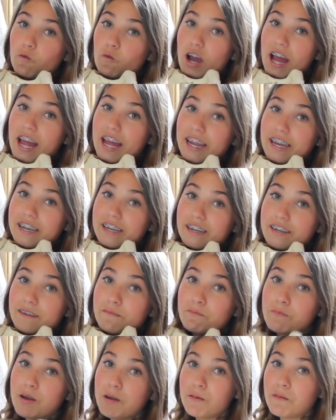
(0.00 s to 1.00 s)

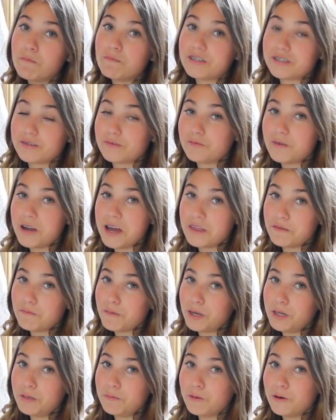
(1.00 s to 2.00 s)
when my mum doesn't wear them
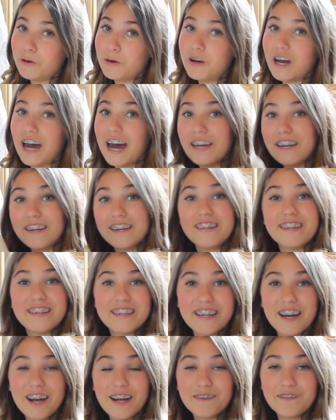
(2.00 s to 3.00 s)
anymore, and
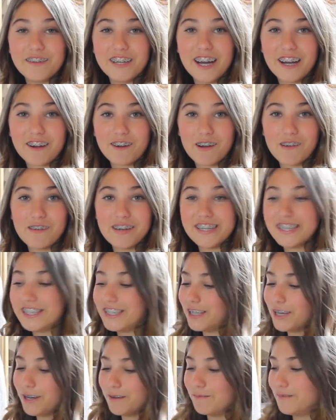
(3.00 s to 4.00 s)
hopefully I grow
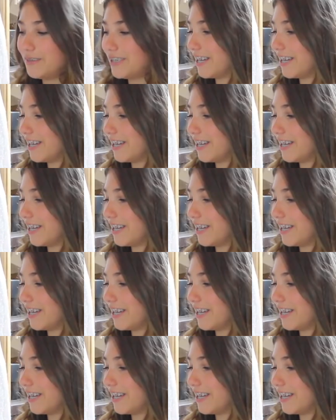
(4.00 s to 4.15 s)
into them.